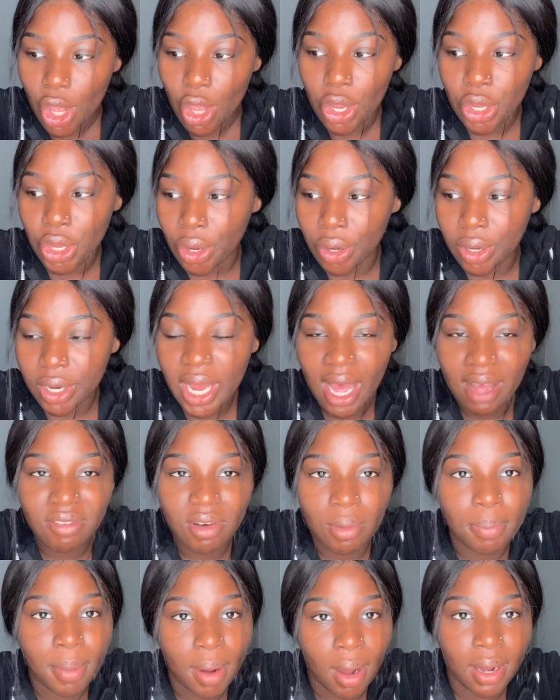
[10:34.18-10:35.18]
you're gonna have a
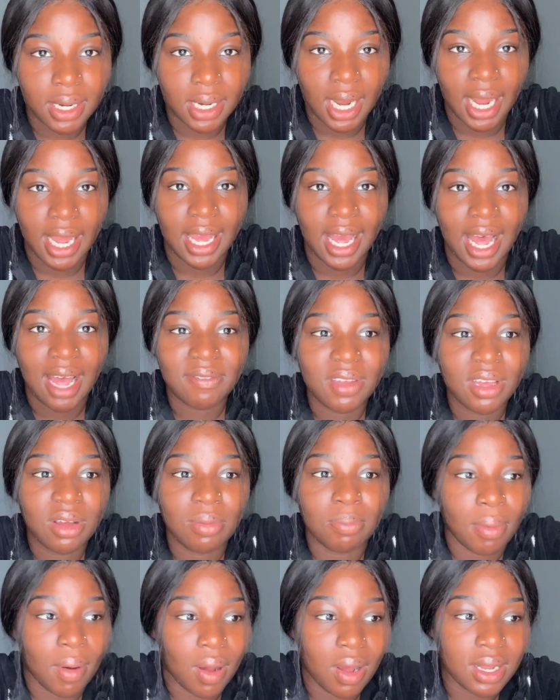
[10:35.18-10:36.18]
bond. Like, having a
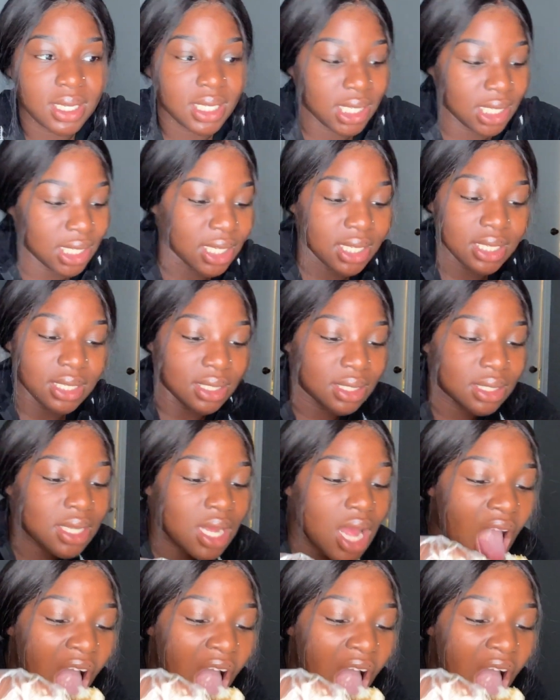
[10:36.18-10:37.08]
bond is